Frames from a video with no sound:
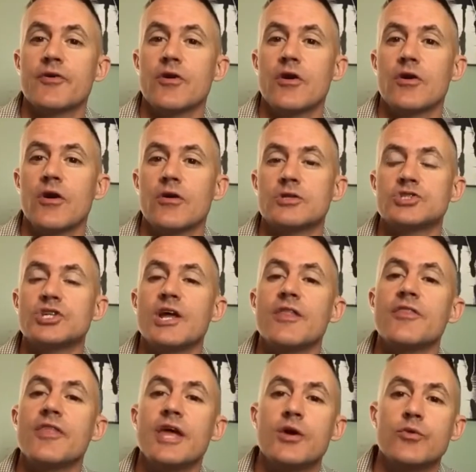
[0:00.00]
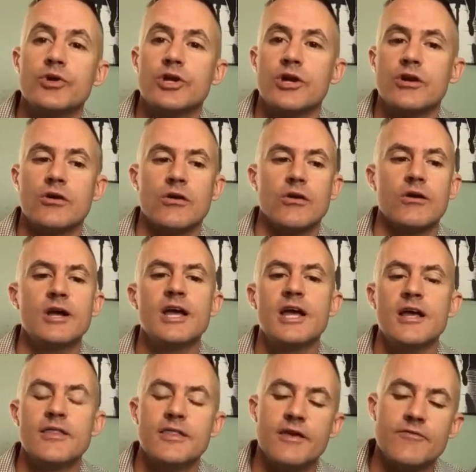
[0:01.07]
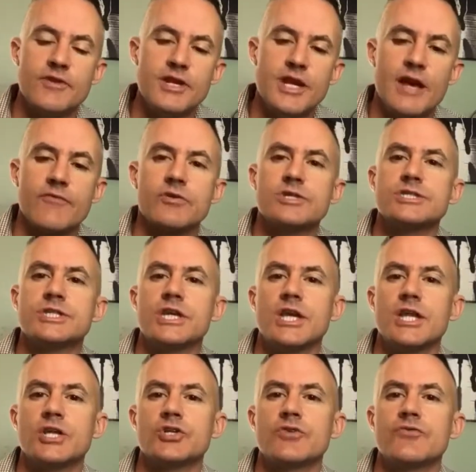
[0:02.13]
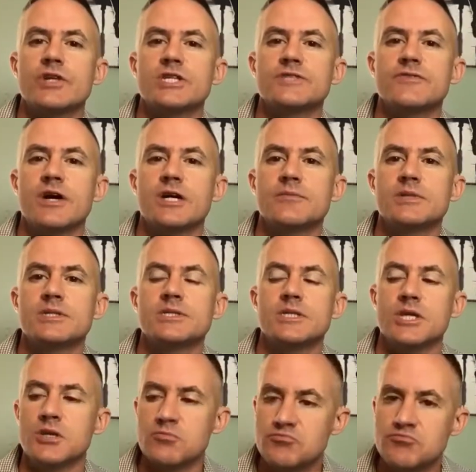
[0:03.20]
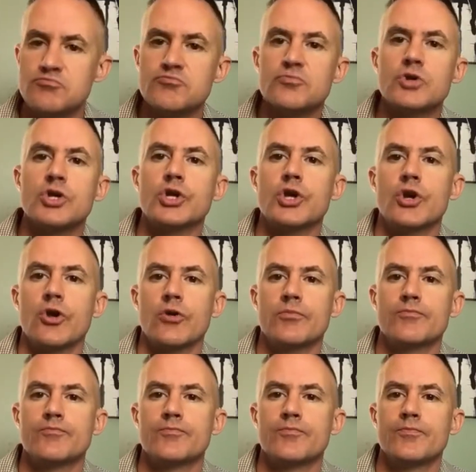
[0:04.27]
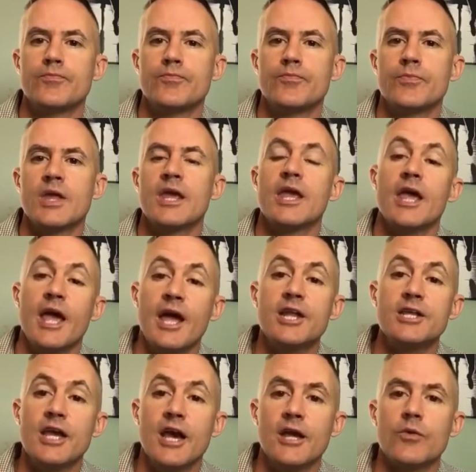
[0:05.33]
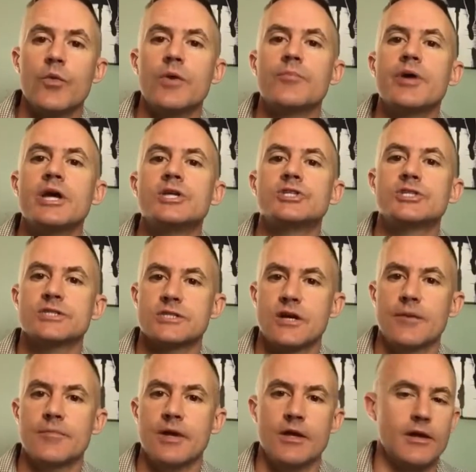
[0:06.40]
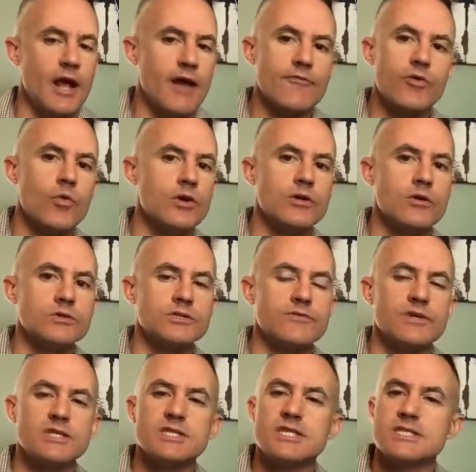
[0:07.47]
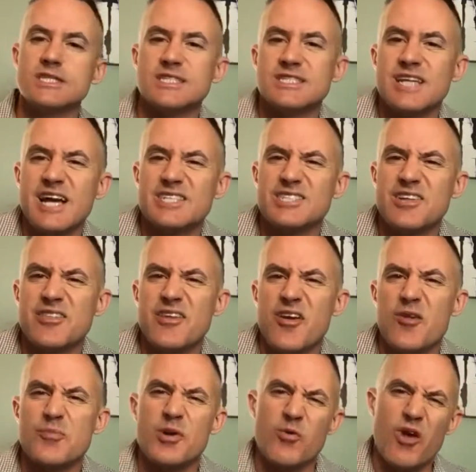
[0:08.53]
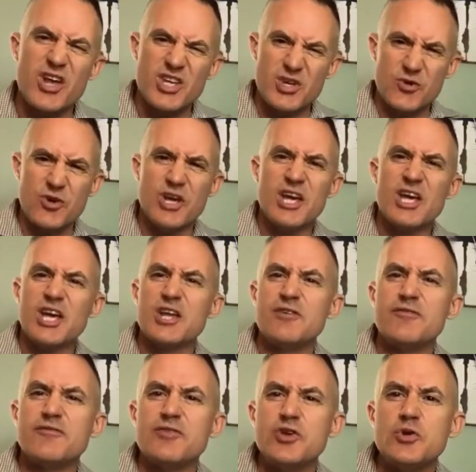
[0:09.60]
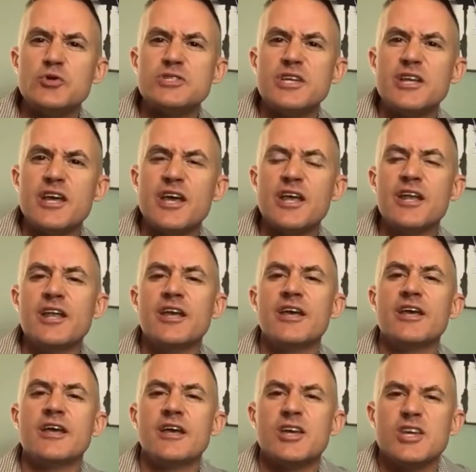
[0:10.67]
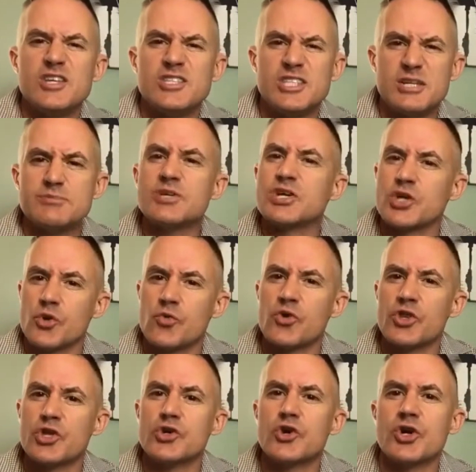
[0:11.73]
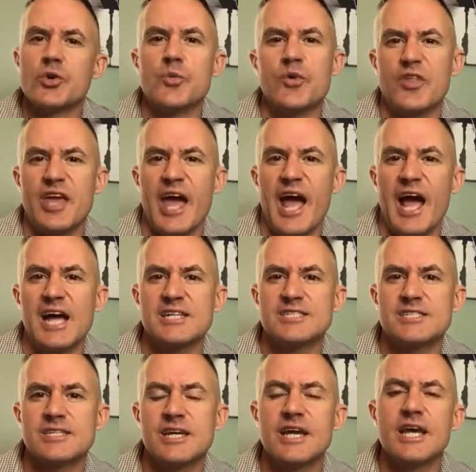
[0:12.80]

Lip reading: oncology, and they would concur they've never seen intravenous vitamin C cure. And yet, when patients come in, everyone knows of this, it's the sexy therapy, right? You infuse it in, it seems like you're really cooking with gas,